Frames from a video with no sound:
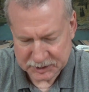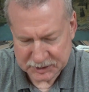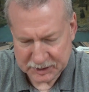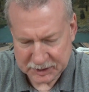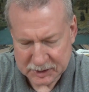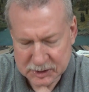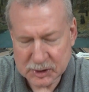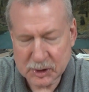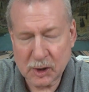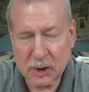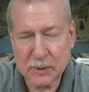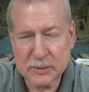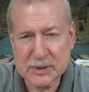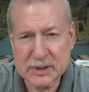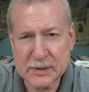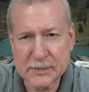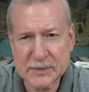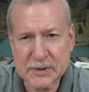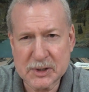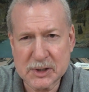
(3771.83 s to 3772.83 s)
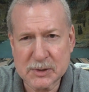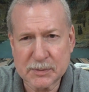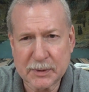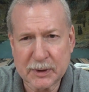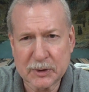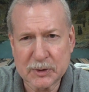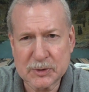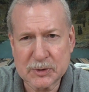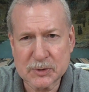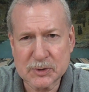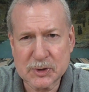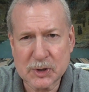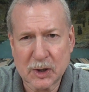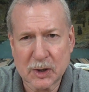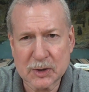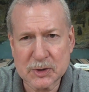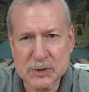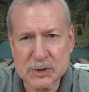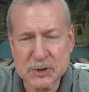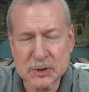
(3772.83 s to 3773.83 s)
sing psalms, hymns, and spiritual
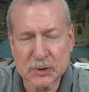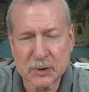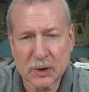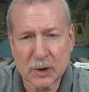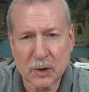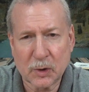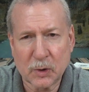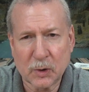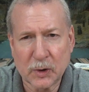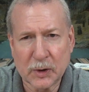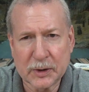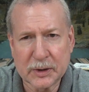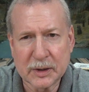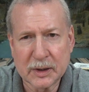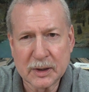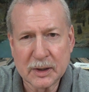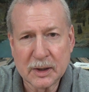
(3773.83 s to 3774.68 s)
songs to the Lord,